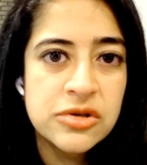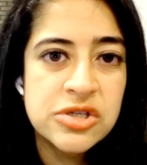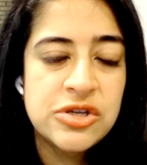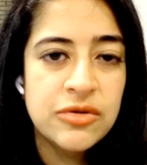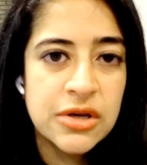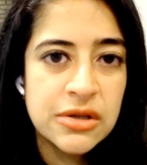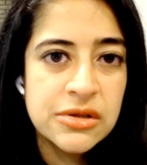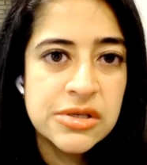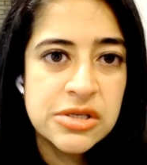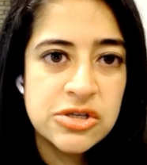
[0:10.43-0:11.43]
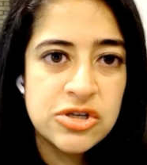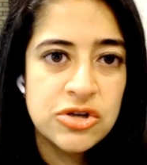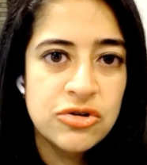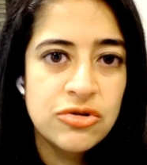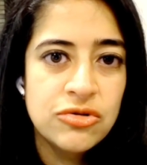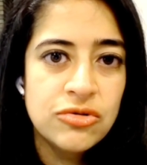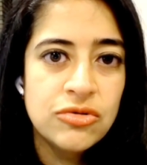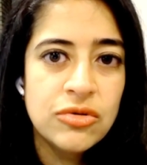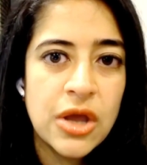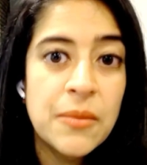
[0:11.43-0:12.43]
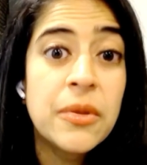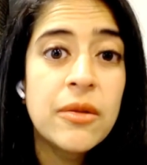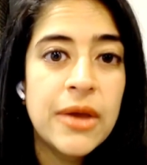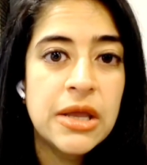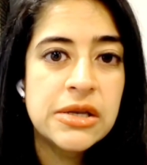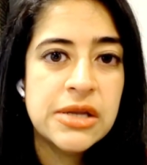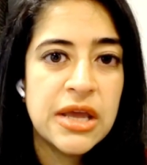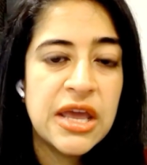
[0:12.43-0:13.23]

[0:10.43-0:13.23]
students to implement